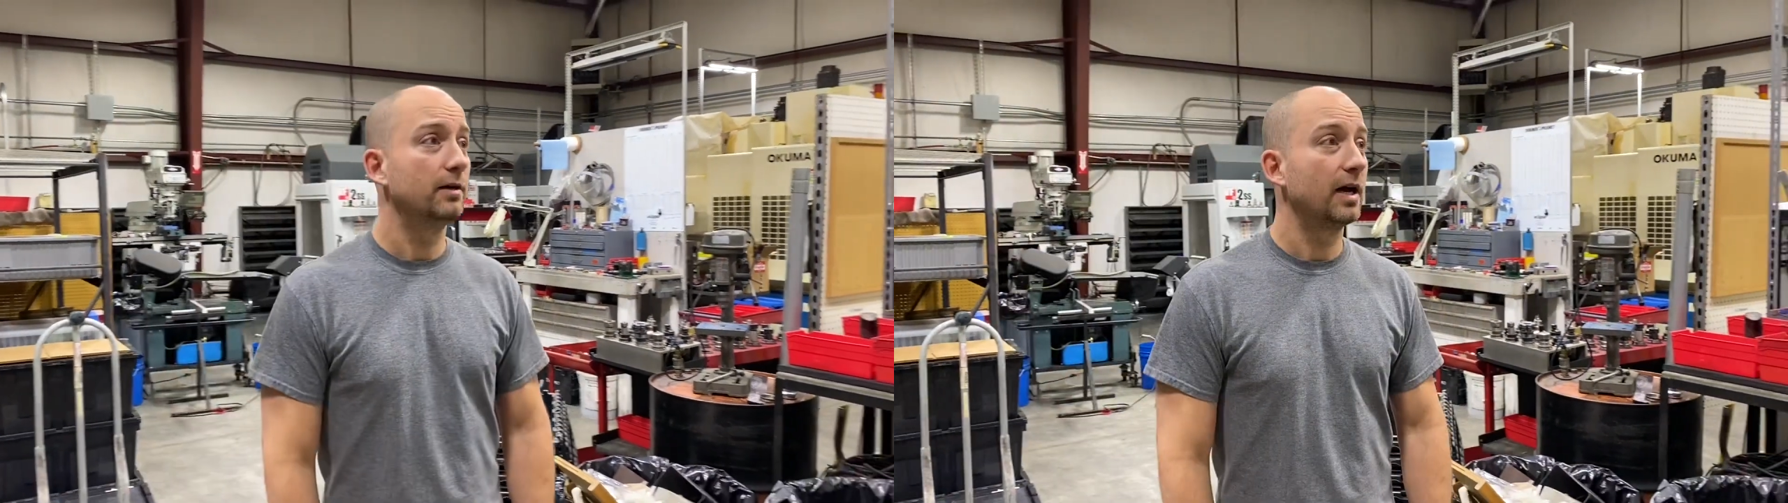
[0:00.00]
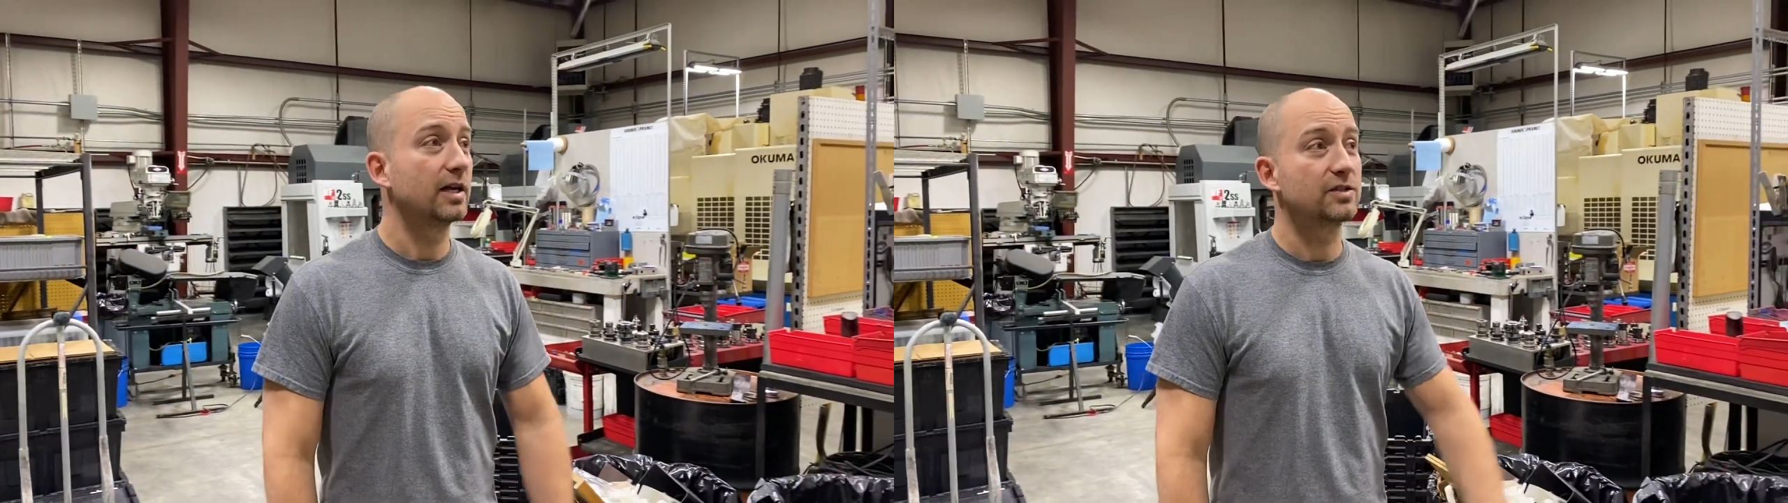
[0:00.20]

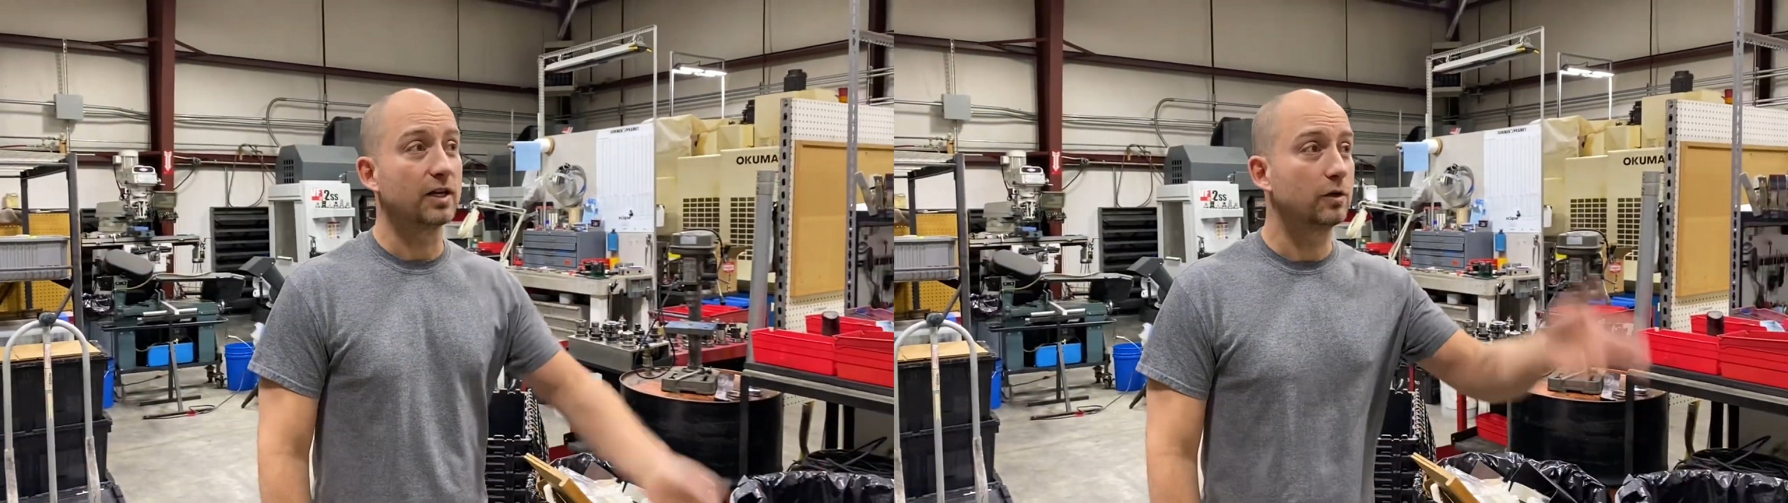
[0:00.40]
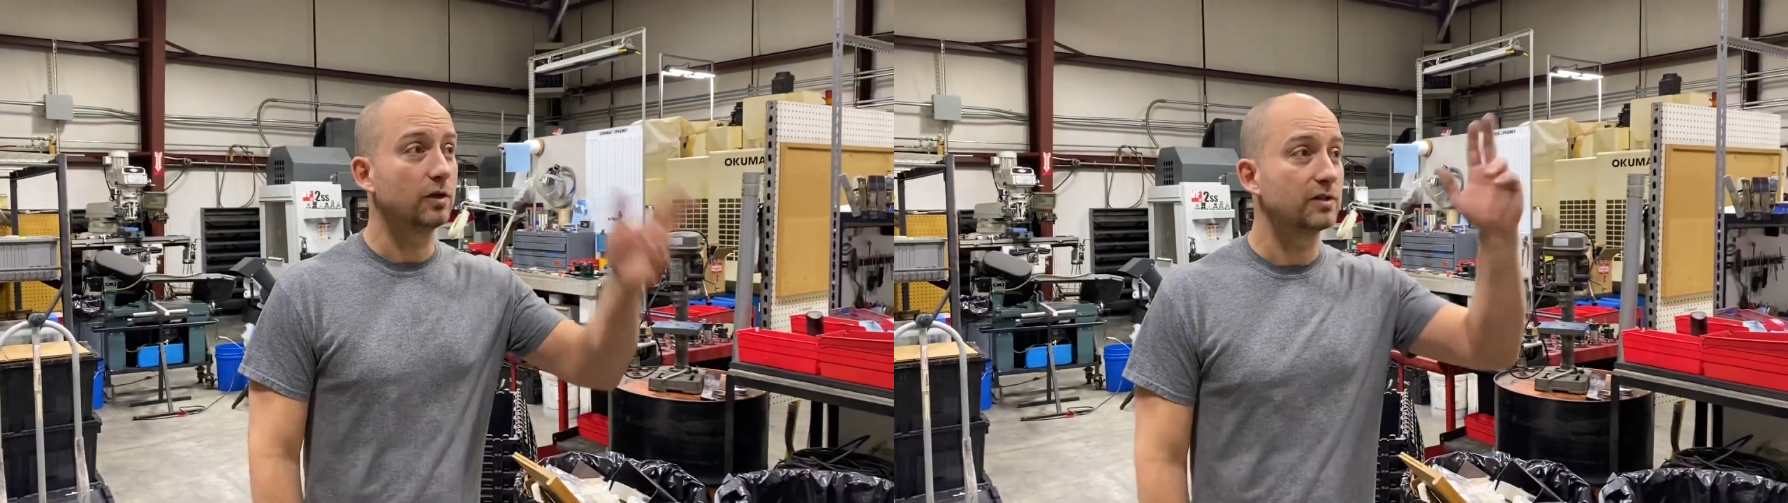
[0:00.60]
guess I
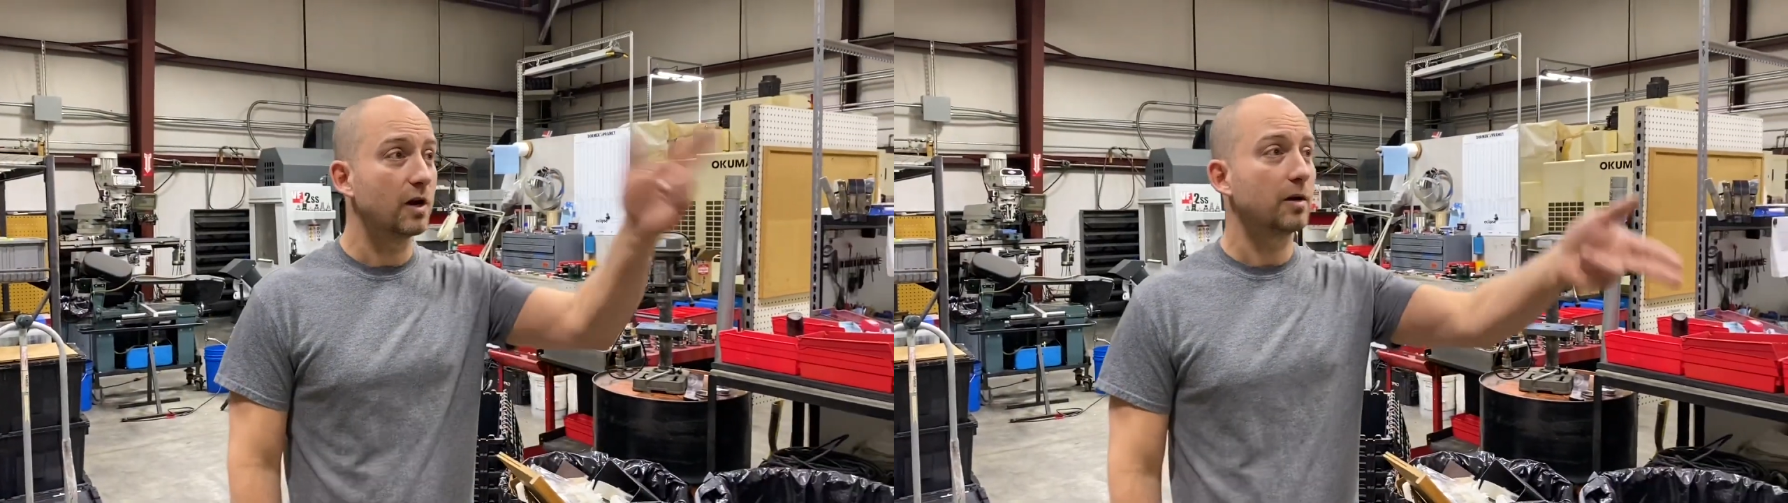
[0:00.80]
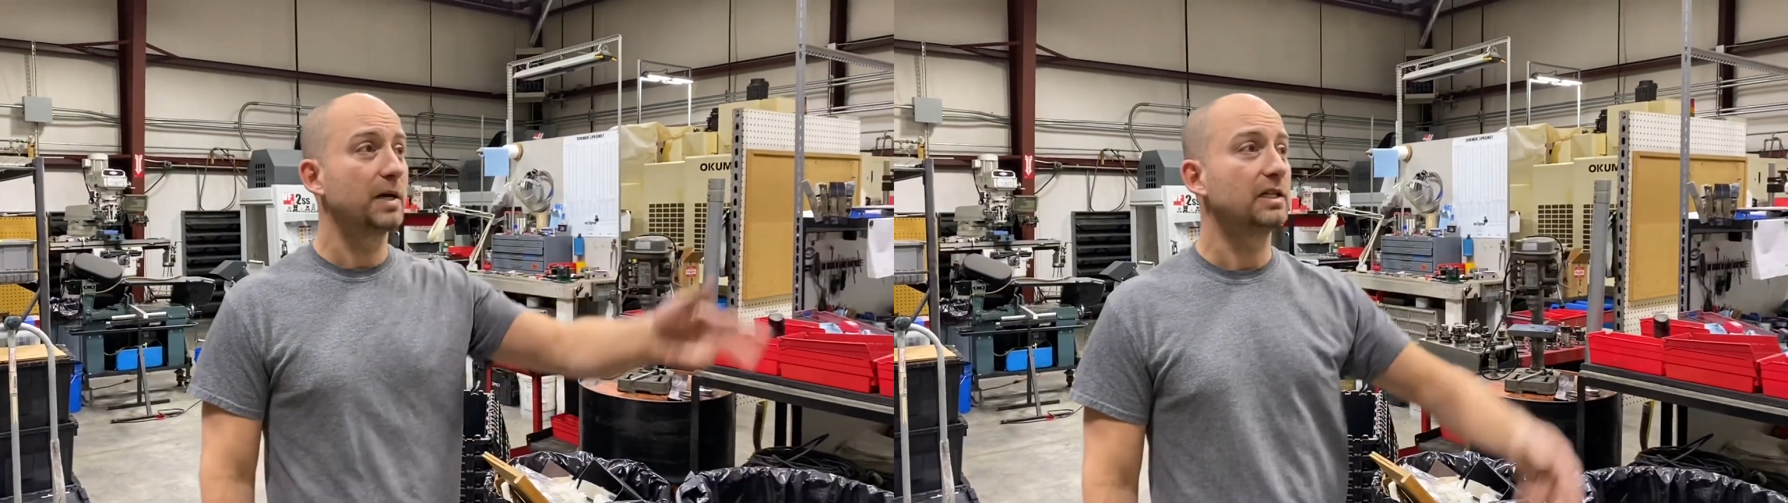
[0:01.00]
could talk
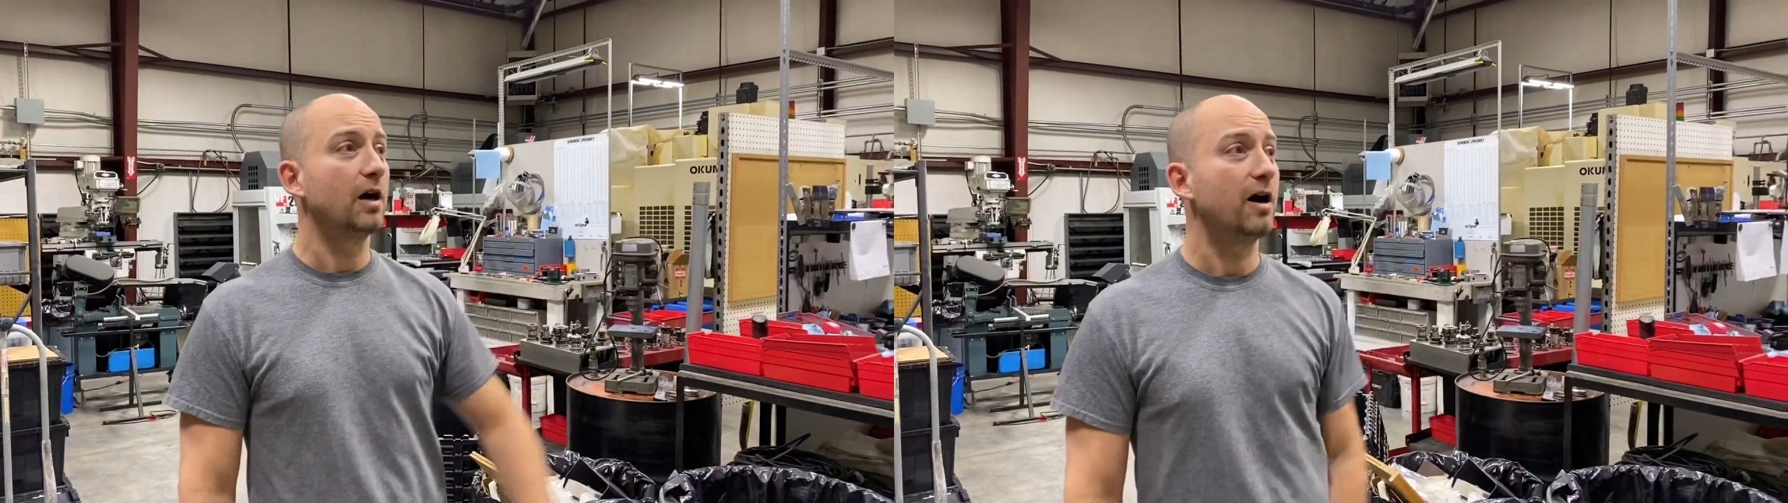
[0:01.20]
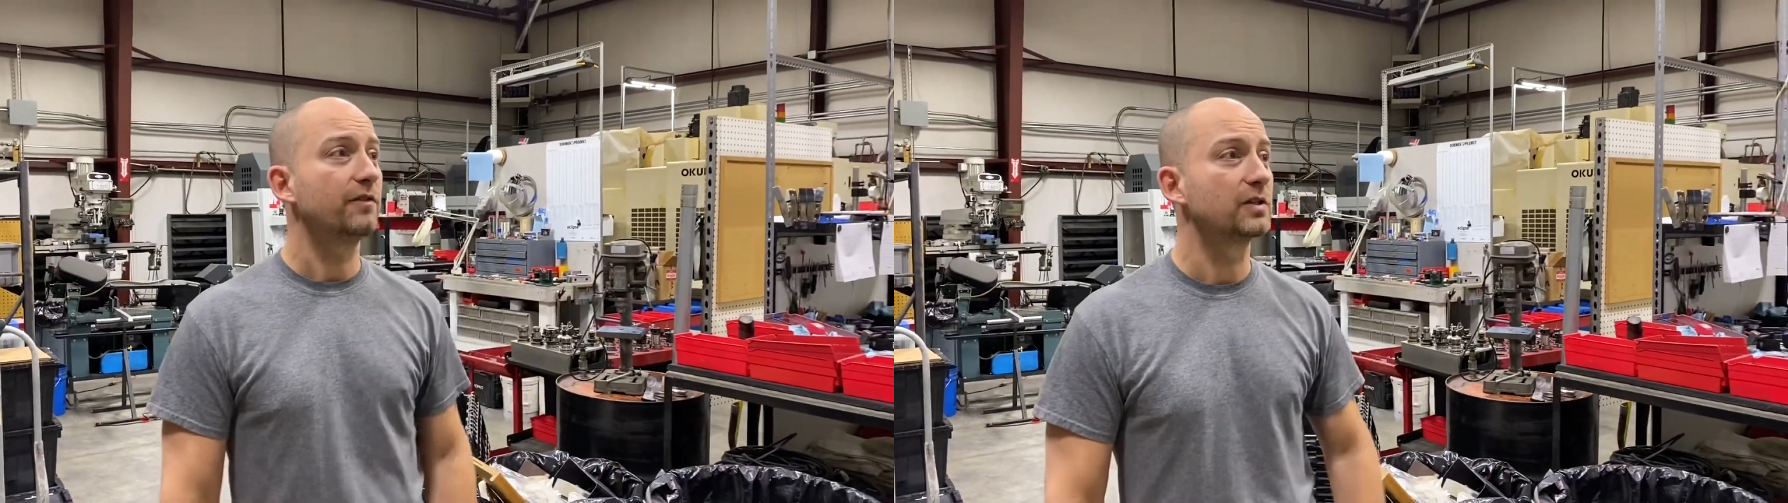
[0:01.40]
about the
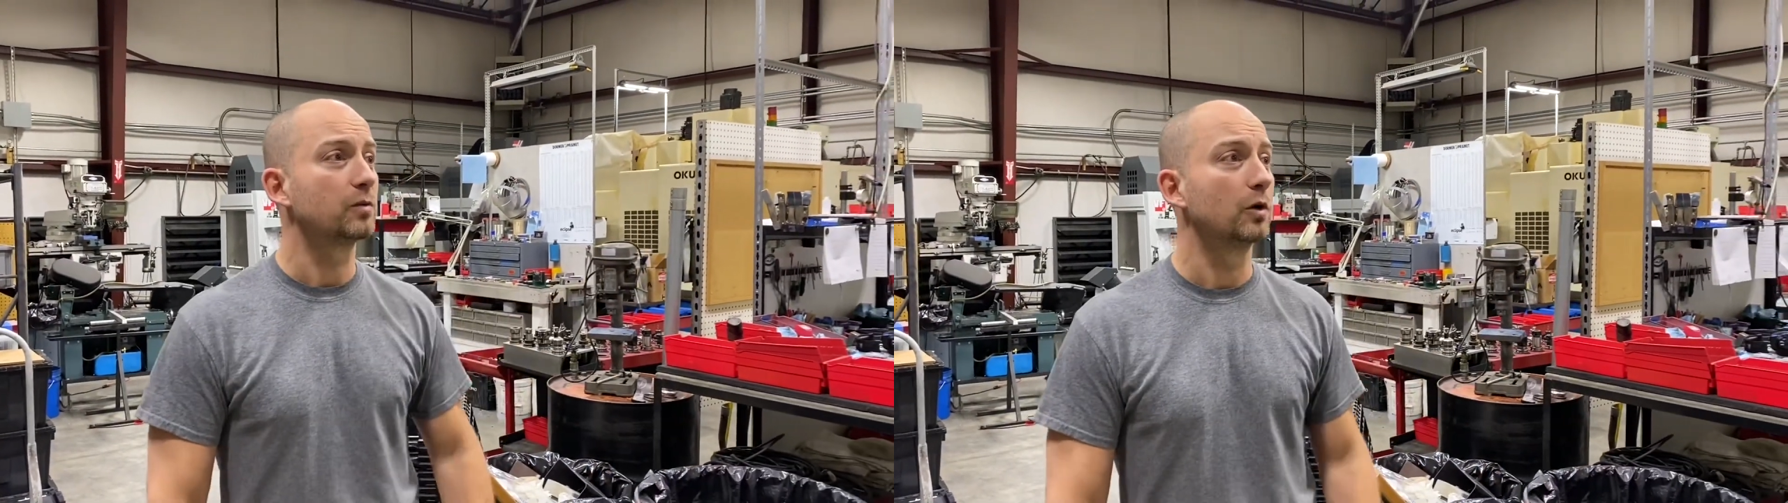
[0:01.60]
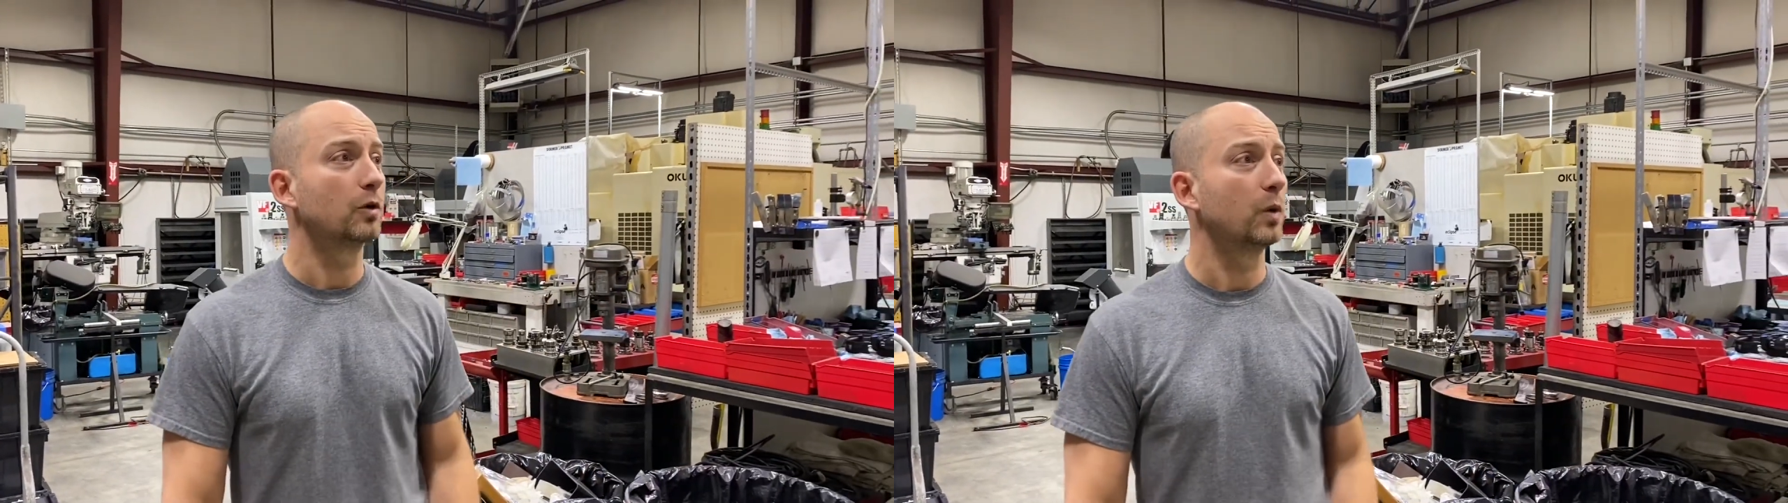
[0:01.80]
office
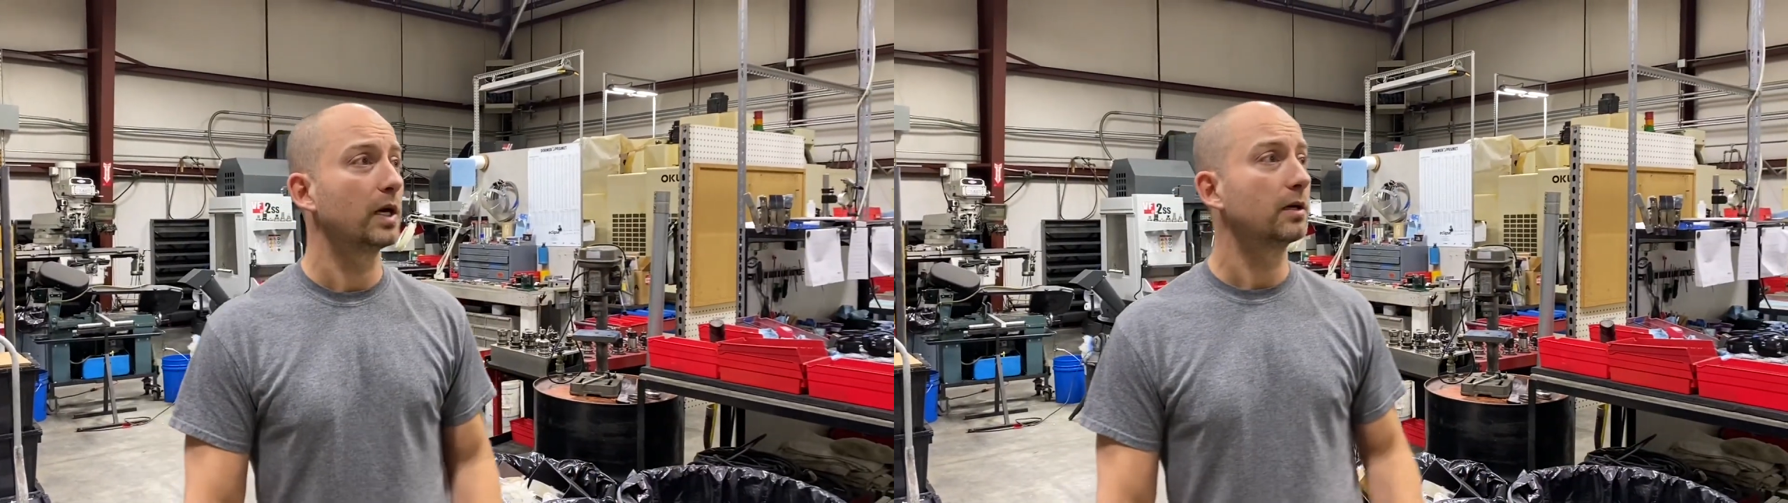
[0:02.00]
real quick.